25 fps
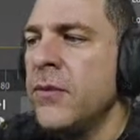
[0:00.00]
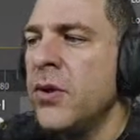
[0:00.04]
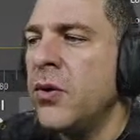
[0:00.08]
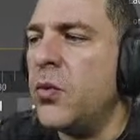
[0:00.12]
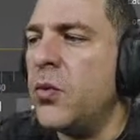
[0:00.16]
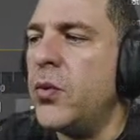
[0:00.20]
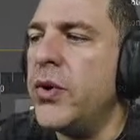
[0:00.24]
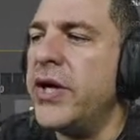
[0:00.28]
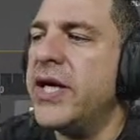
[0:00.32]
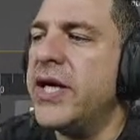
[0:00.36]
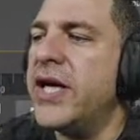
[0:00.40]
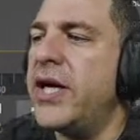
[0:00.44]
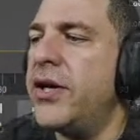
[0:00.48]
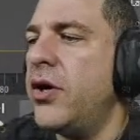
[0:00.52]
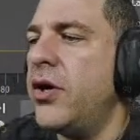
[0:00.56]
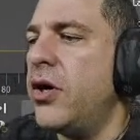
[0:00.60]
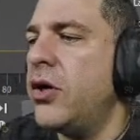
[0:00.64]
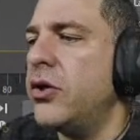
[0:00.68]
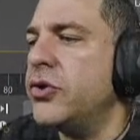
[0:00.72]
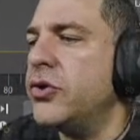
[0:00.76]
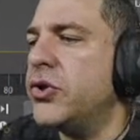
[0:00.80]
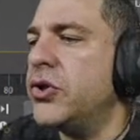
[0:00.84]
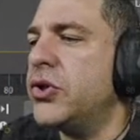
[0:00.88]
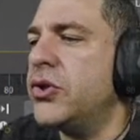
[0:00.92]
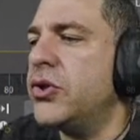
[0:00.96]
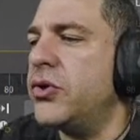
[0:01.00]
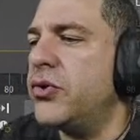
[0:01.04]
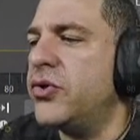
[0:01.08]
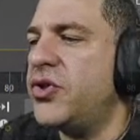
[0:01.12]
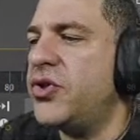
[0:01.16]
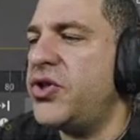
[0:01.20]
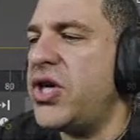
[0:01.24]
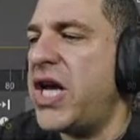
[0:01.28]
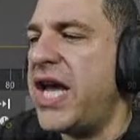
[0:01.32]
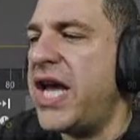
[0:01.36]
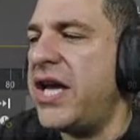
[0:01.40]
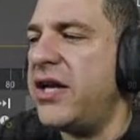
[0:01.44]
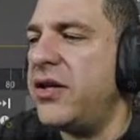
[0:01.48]
we can also
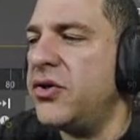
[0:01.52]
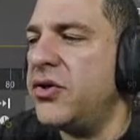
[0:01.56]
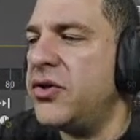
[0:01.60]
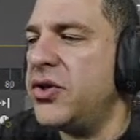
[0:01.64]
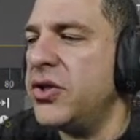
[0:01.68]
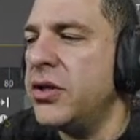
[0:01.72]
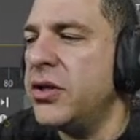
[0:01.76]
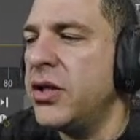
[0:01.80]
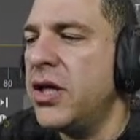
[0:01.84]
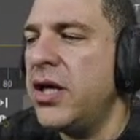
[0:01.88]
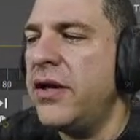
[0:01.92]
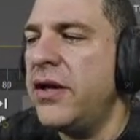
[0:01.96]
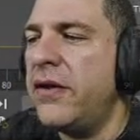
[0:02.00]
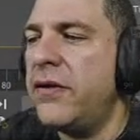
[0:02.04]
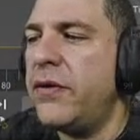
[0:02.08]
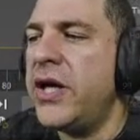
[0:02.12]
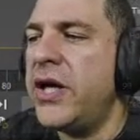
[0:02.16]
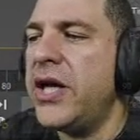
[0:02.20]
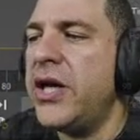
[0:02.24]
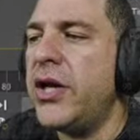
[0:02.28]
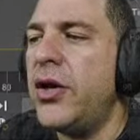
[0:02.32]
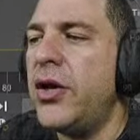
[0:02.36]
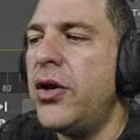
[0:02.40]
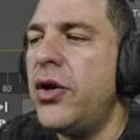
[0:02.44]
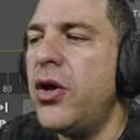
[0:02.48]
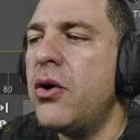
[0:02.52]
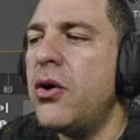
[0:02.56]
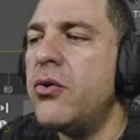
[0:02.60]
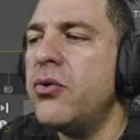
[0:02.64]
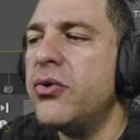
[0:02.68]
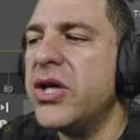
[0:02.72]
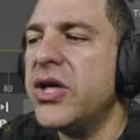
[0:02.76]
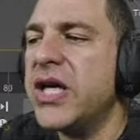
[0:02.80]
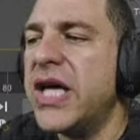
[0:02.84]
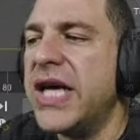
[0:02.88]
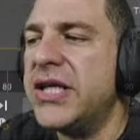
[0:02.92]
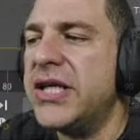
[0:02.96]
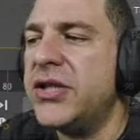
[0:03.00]
change the
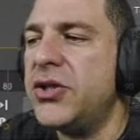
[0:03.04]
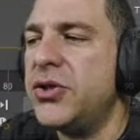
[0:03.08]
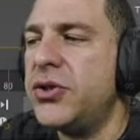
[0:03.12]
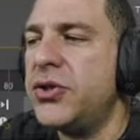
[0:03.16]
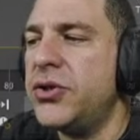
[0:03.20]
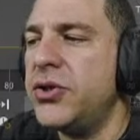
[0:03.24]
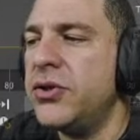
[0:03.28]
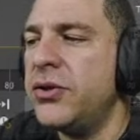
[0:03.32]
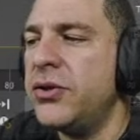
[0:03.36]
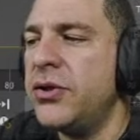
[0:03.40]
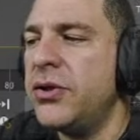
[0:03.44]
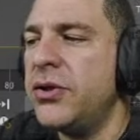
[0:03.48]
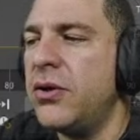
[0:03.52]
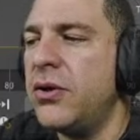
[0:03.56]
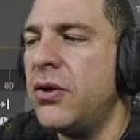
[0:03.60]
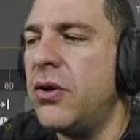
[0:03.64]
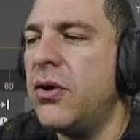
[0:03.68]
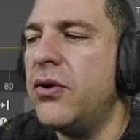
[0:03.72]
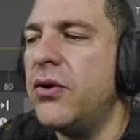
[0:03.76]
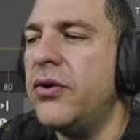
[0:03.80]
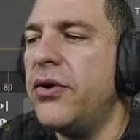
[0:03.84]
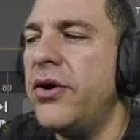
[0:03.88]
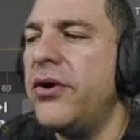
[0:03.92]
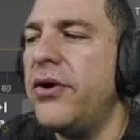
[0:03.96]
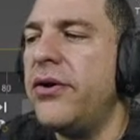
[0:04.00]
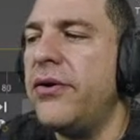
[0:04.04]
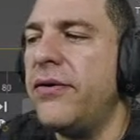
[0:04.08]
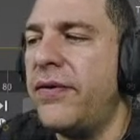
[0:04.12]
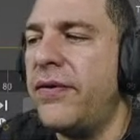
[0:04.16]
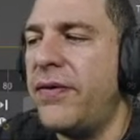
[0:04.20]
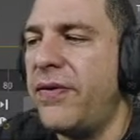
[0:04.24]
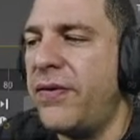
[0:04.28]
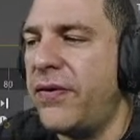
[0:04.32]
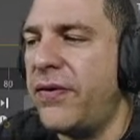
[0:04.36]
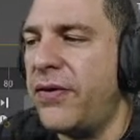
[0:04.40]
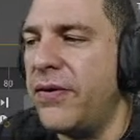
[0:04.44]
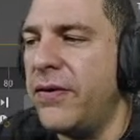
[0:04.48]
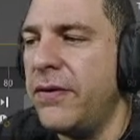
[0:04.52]
location on
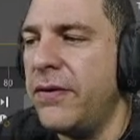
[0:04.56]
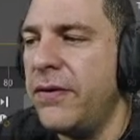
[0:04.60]
Earth.